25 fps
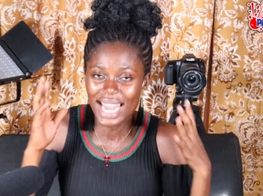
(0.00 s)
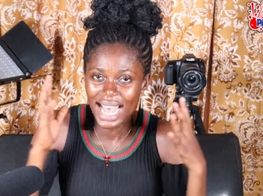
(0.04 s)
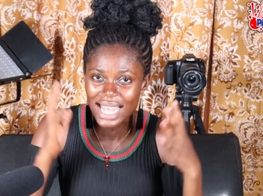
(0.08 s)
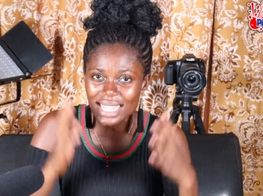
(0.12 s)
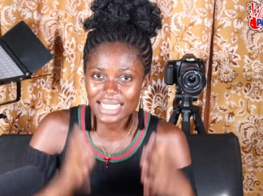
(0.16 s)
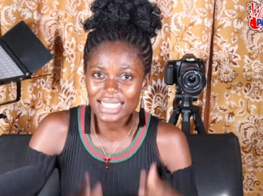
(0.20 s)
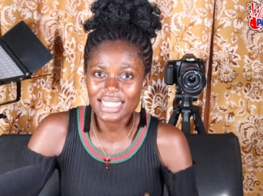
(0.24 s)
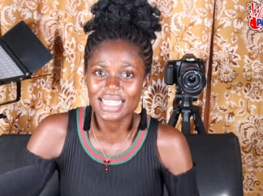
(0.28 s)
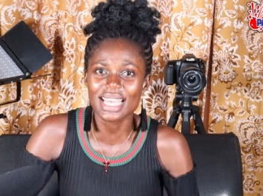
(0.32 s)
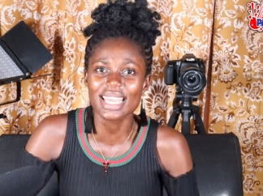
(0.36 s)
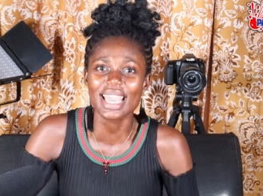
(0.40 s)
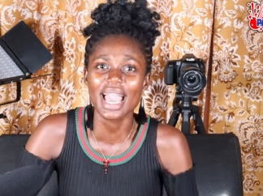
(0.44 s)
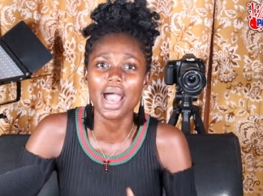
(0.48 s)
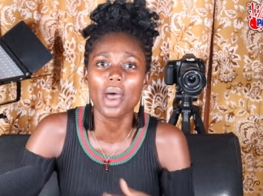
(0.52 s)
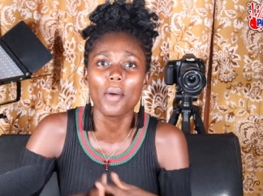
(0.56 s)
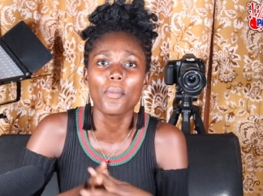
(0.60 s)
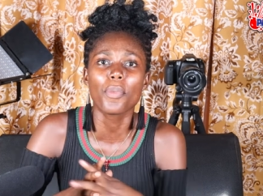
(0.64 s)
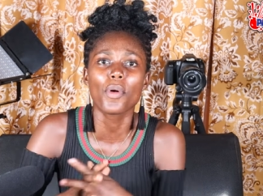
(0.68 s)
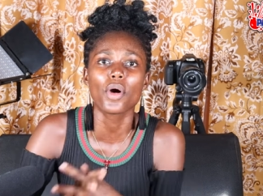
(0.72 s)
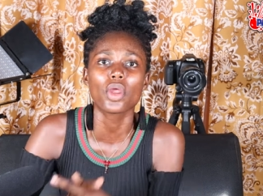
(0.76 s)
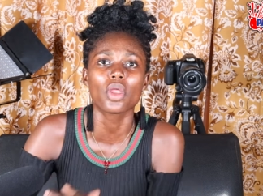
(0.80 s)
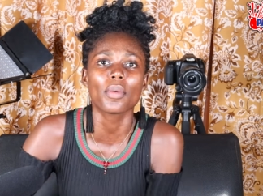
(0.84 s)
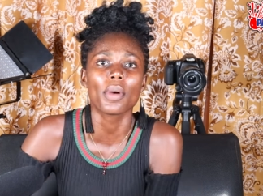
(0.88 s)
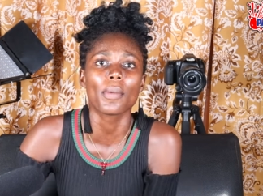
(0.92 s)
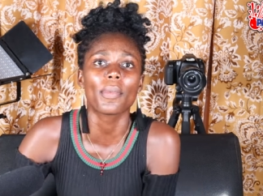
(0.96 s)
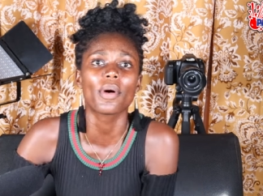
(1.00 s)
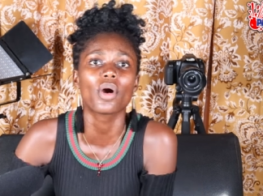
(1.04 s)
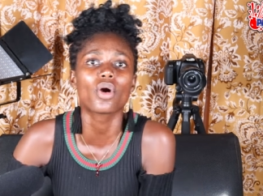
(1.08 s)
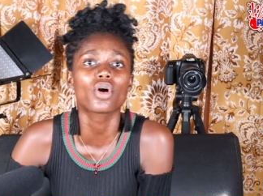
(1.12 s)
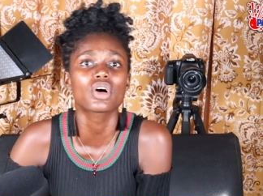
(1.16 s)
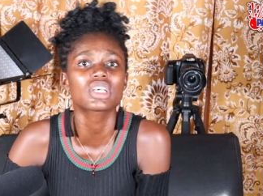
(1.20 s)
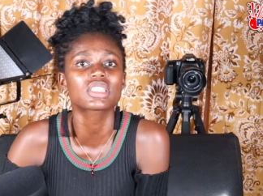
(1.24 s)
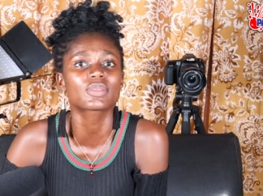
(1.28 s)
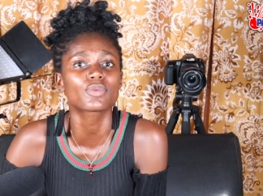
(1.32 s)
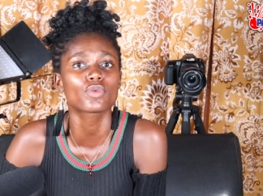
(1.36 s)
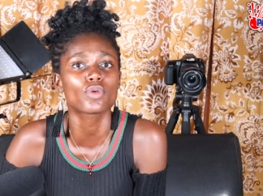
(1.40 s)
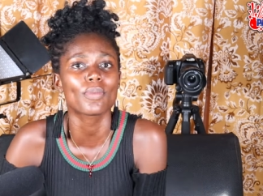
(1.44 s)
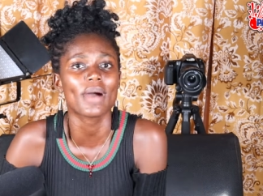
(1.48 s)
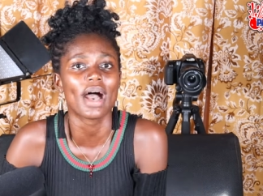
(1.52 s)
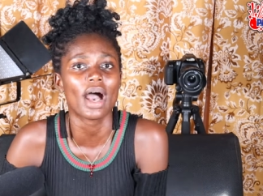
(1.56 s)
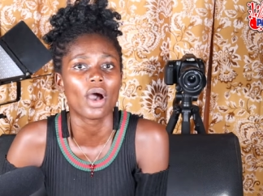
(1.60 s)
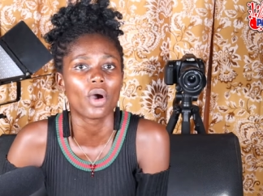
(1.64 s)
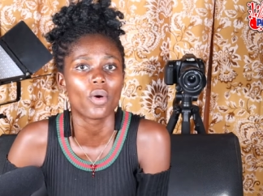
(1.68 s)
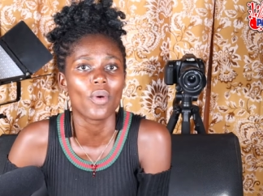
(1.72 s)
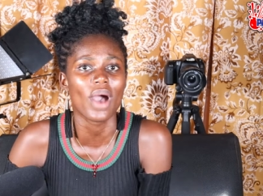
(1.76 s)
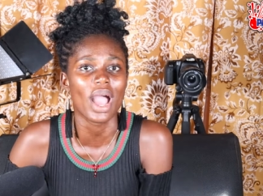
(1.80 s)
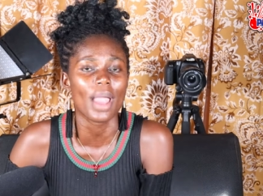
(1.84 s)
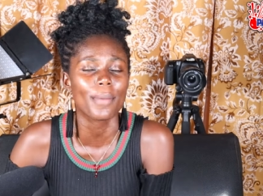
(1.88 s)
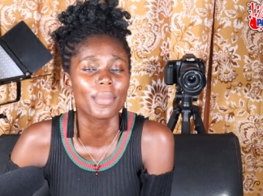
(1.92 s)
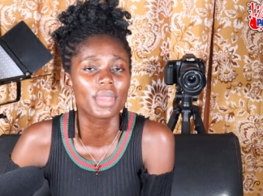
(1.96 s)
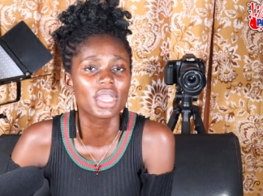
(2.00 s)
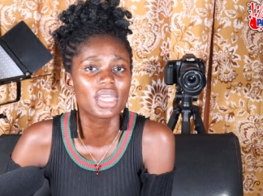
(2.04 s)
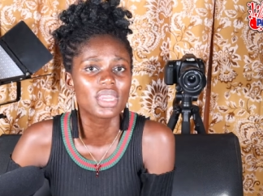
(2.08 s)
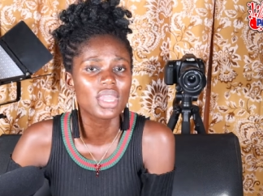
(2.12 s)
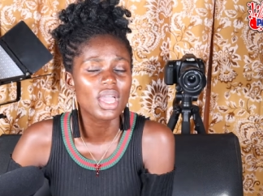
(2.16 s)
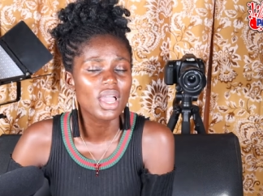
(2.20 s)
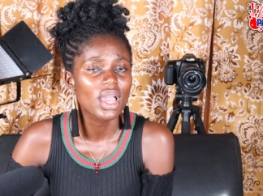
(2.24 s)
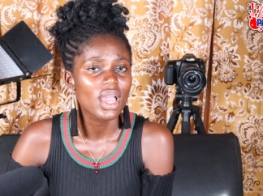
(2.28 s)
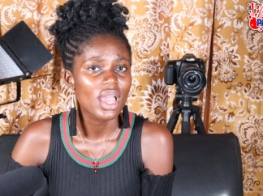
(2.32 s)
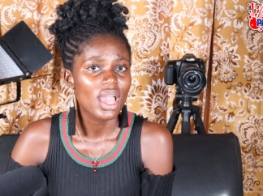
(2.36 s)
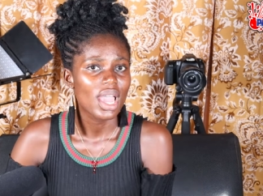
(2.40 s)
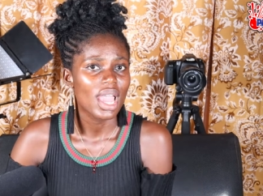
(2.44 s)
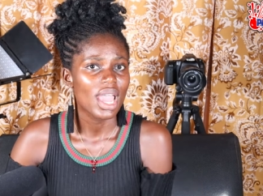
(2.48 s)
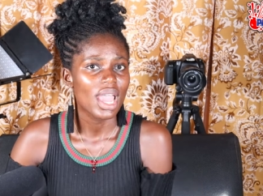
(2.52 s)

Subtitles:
Now say, I'm going to be a gospel, but I mean,